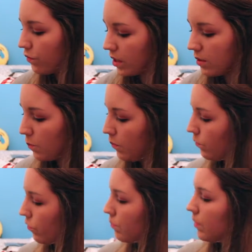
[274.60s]
it's
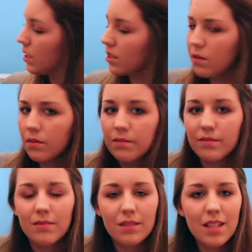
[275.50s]
from this,
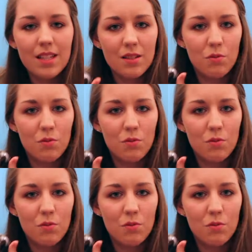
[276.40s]
this